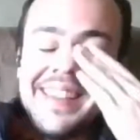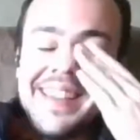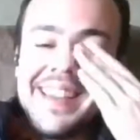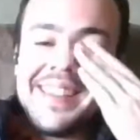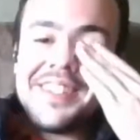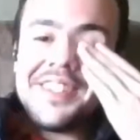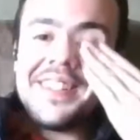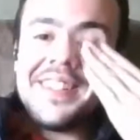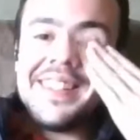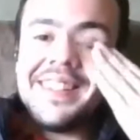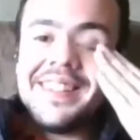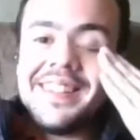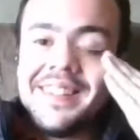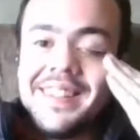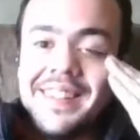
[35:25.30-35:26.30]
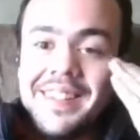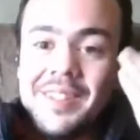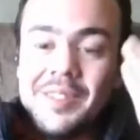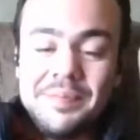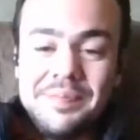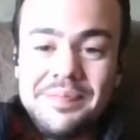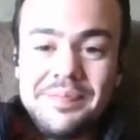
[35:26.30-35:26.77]
actually,
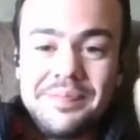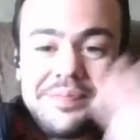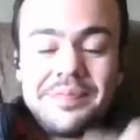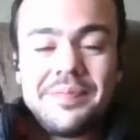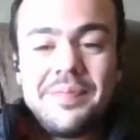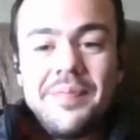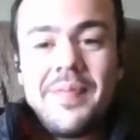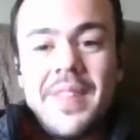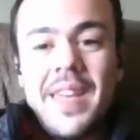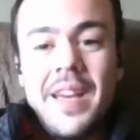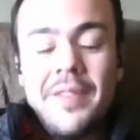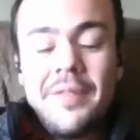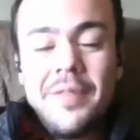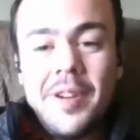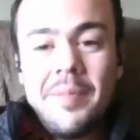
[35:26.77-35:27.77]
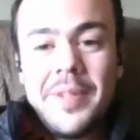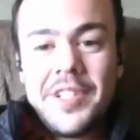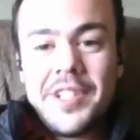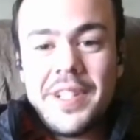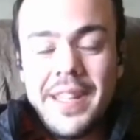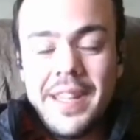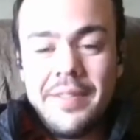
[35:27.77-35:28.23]
I very
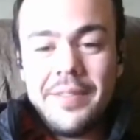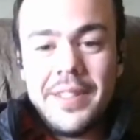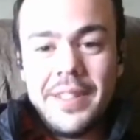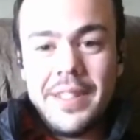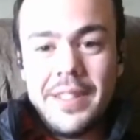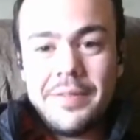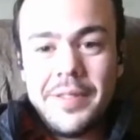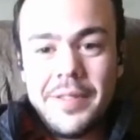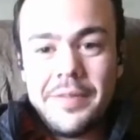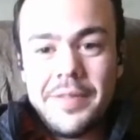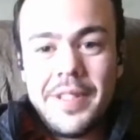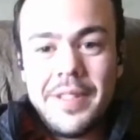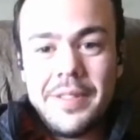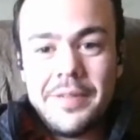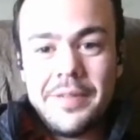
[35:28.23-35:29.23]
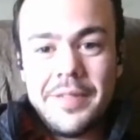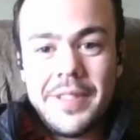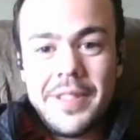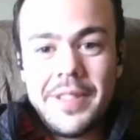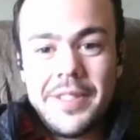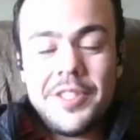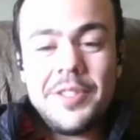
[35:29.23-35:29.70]
much, I have a love of
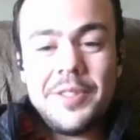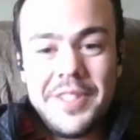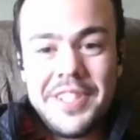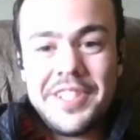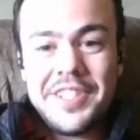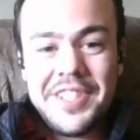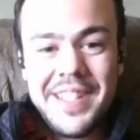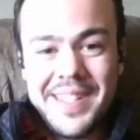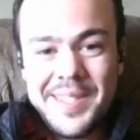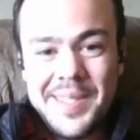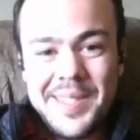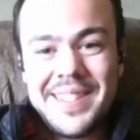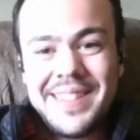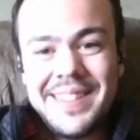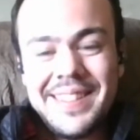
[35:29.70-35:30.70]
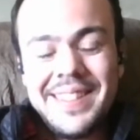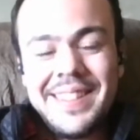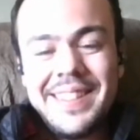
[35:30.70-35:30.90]
Jyotish Shastra.